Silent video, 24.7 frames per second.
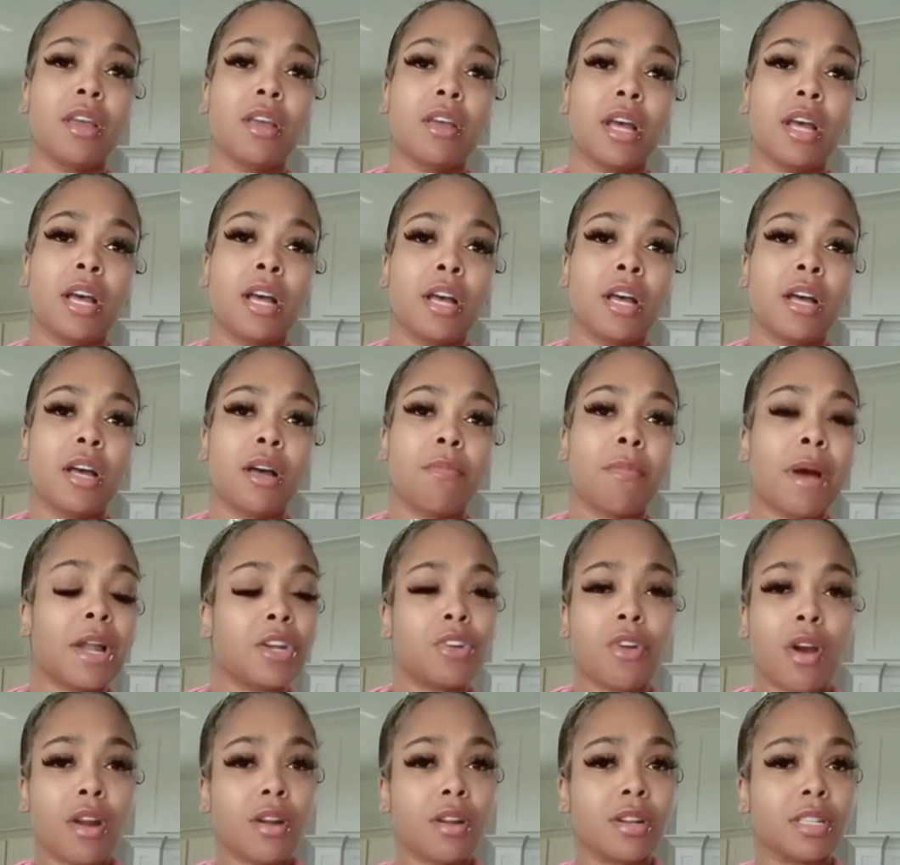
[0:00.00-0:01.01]
my
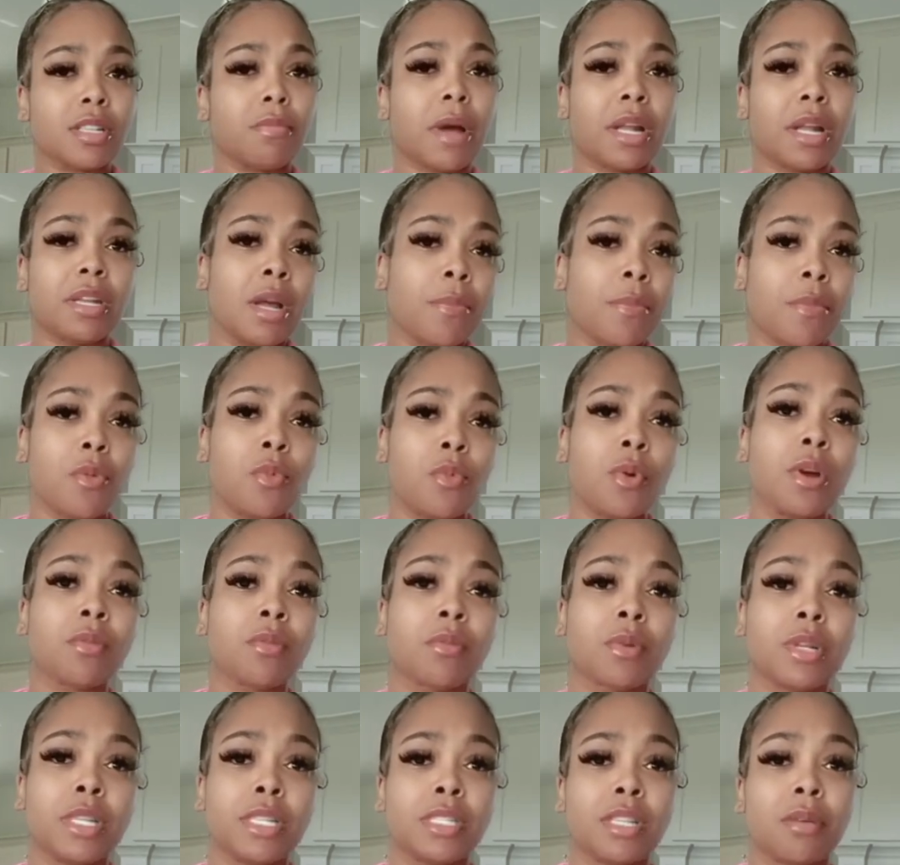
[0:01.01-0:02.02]
daughter is my number one
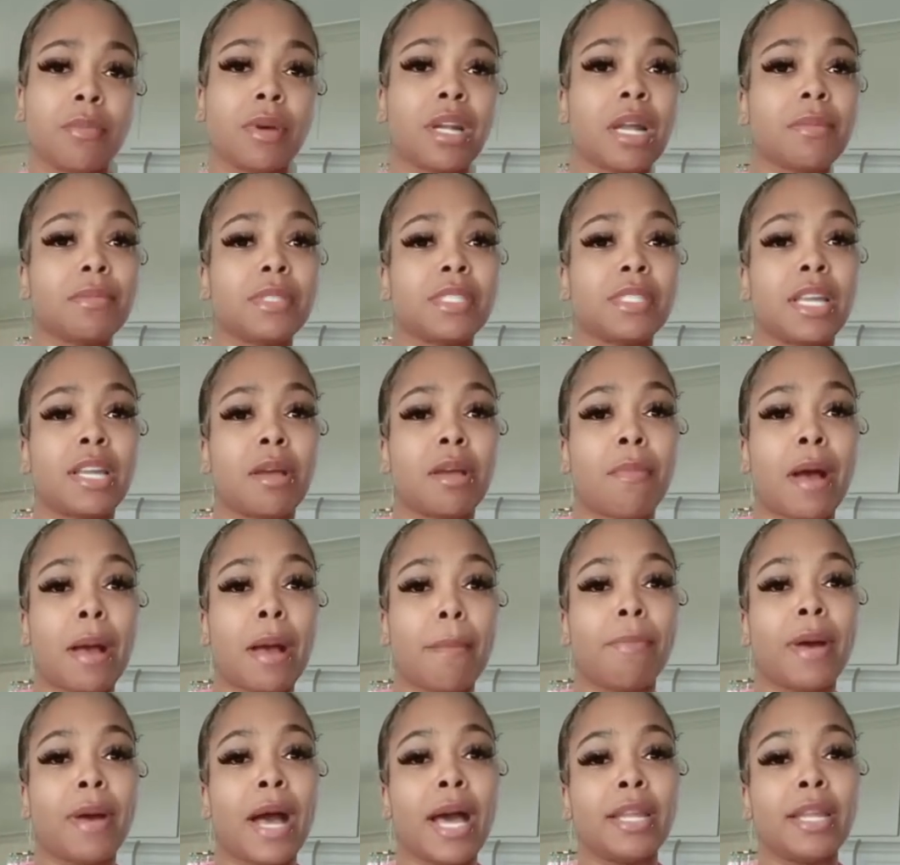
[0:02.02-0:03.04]
reason, but I'm saying
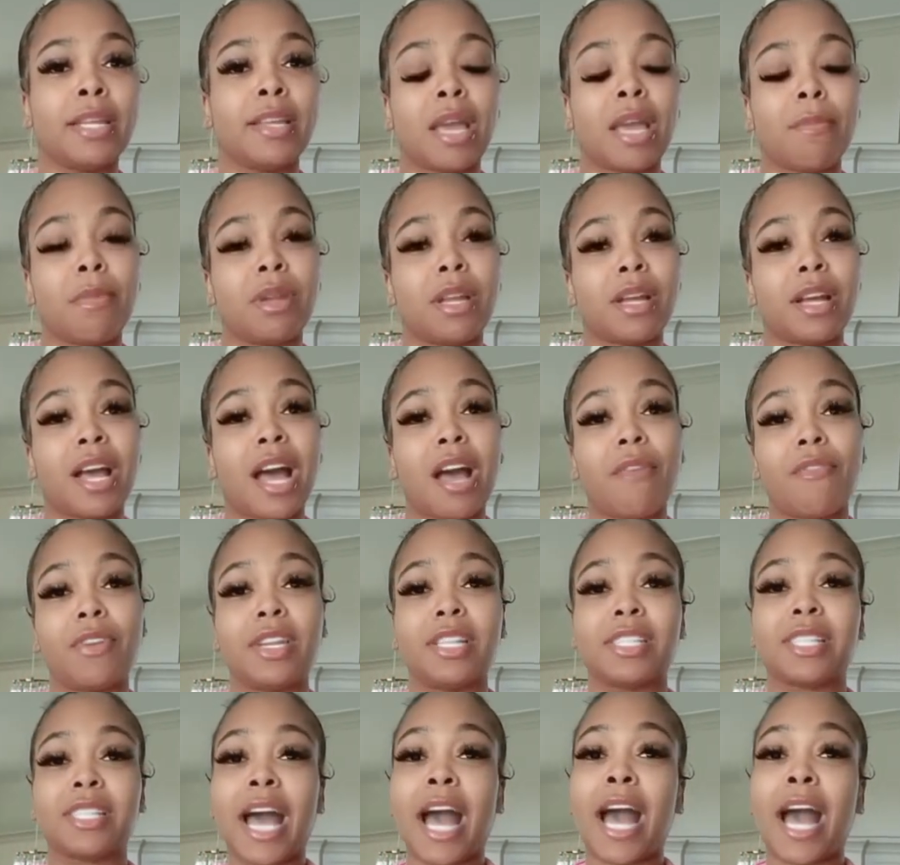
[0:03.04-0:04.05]
my body gave me the
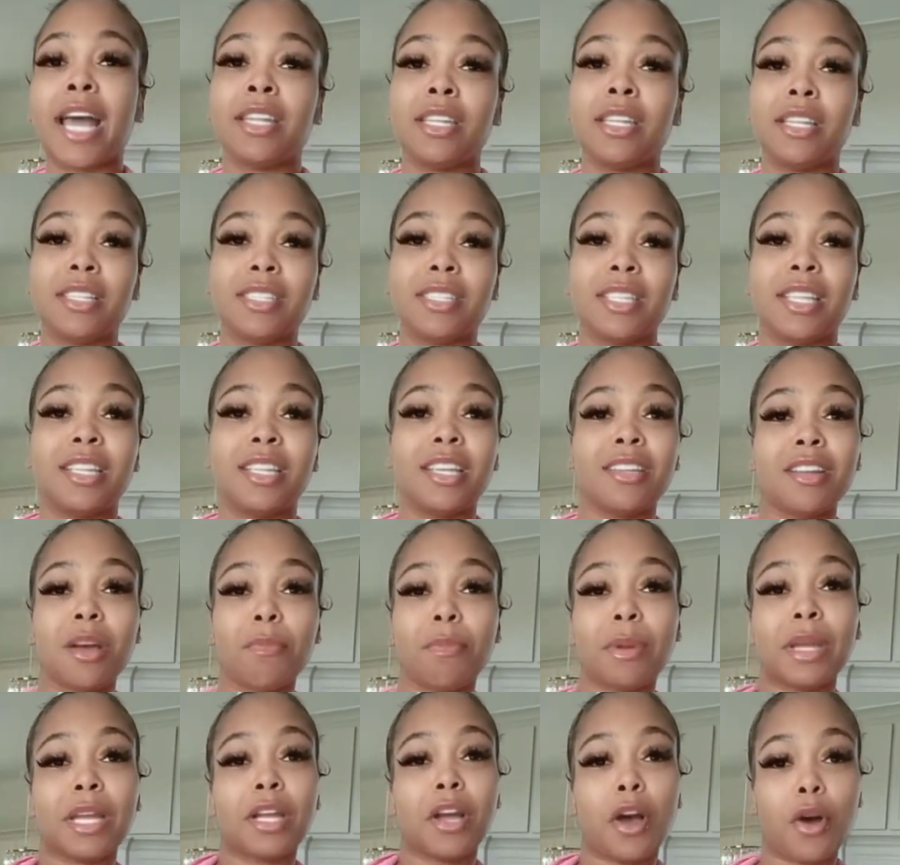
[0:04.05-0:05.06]
confidence I needed to get
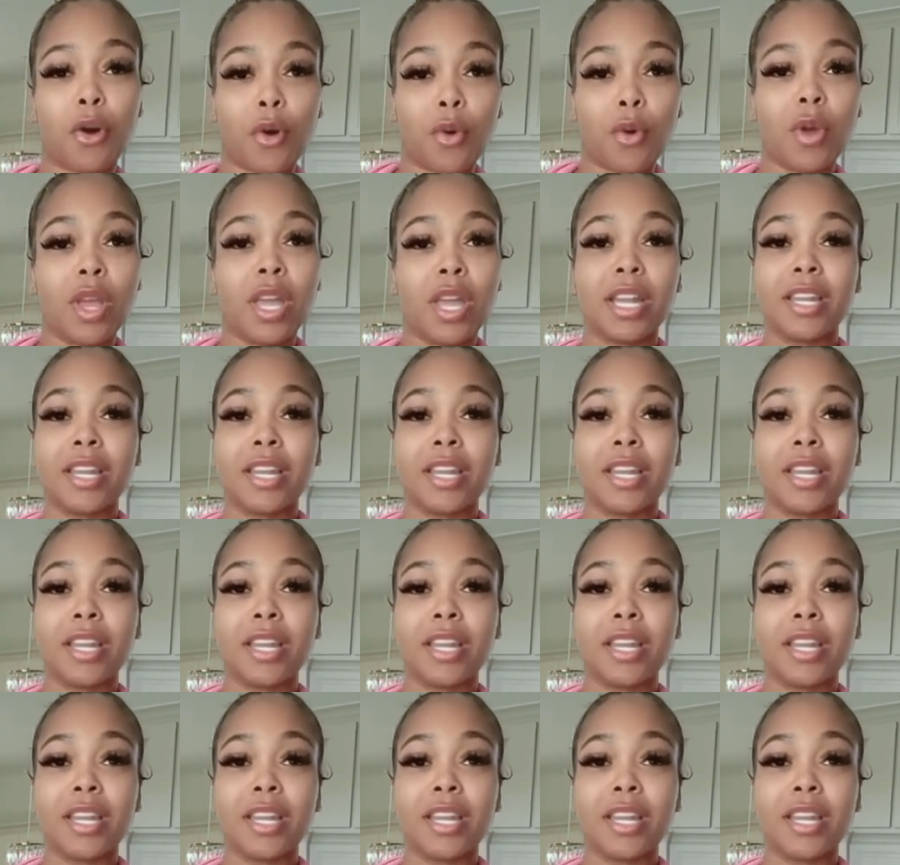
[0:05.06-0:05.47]
up and go.